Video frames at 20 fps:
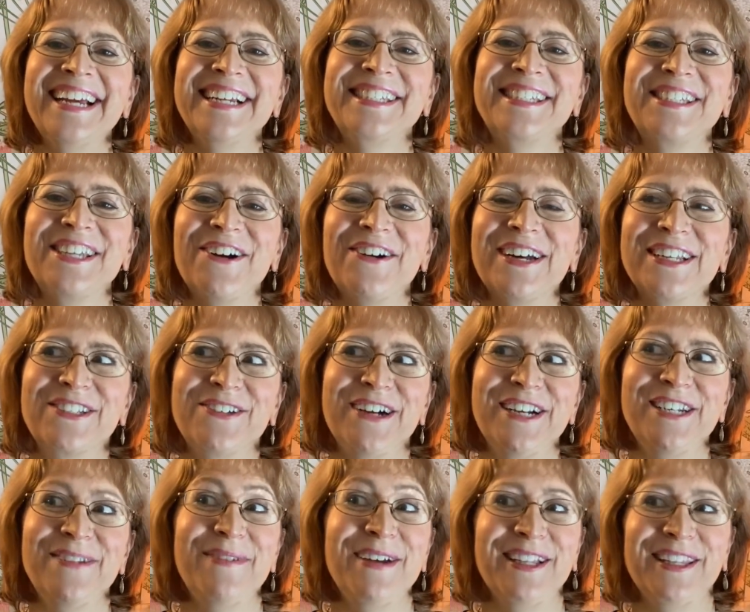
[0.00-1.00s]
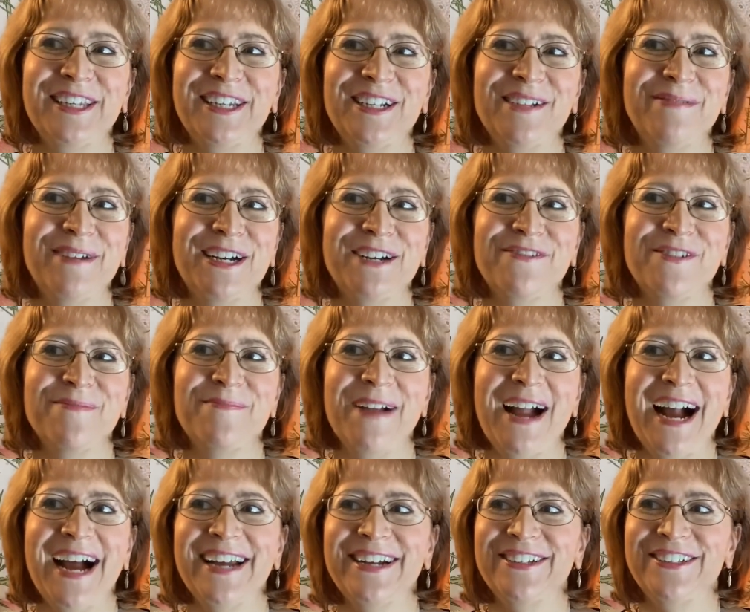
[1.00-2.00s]
So it's going to be a little bit of a
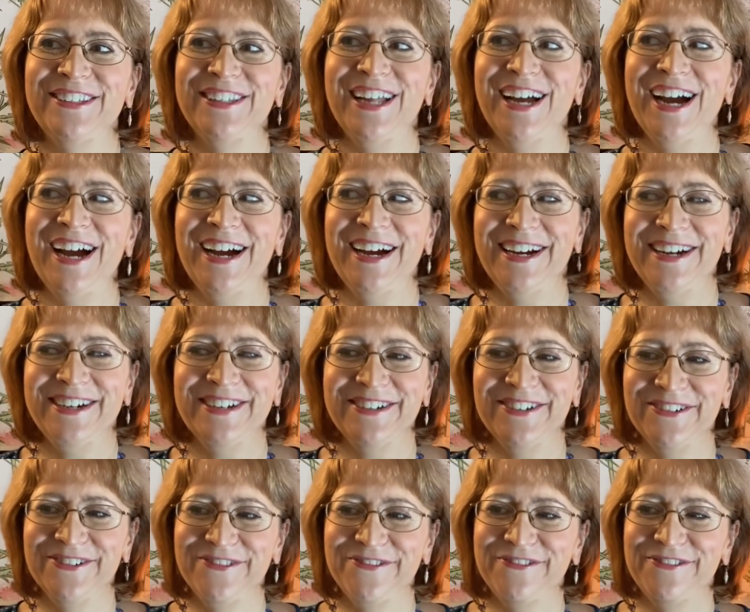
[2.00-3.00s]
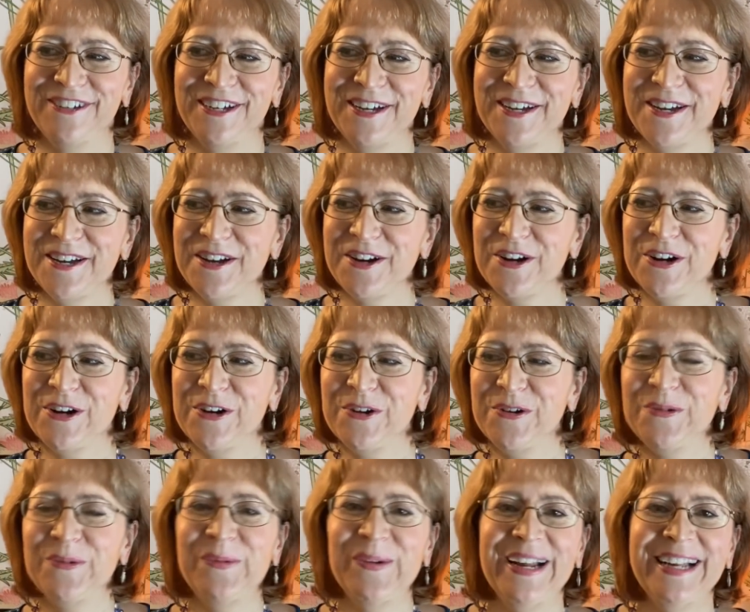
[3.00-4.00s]
battle of
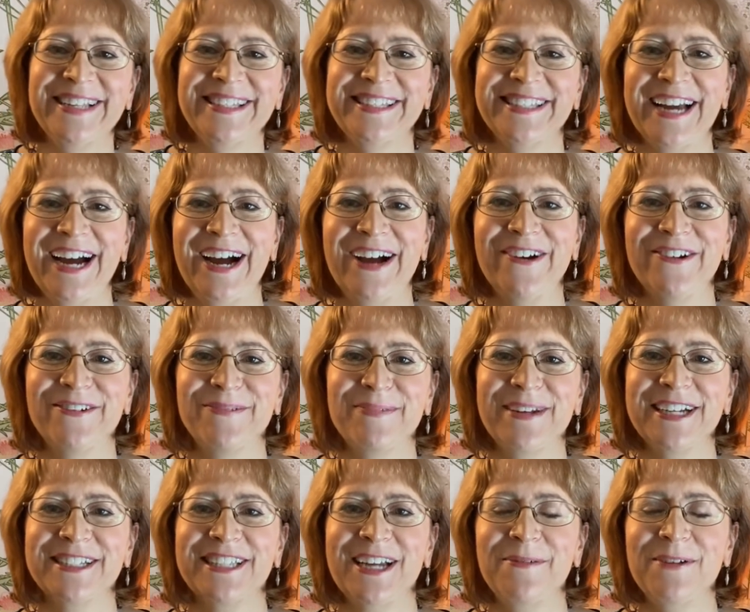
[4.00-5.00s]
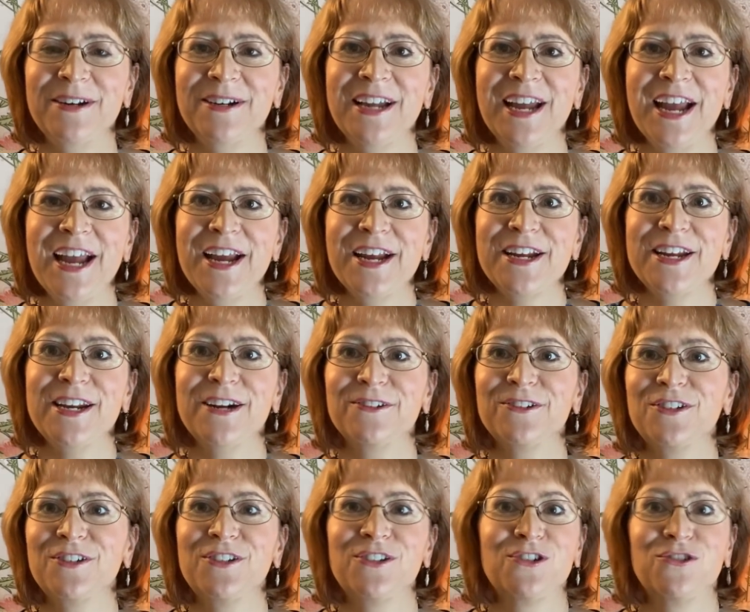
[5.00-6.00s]
who wins out. Because,
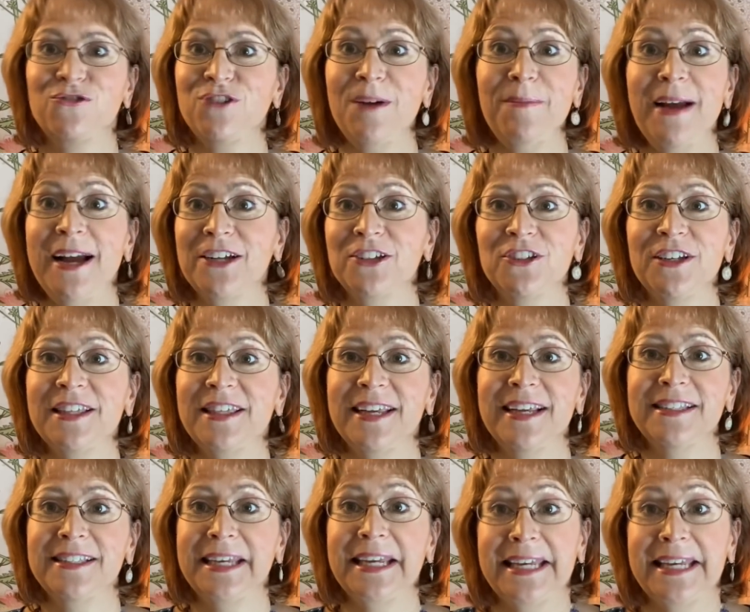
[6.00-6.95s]
Trump actually thinks that he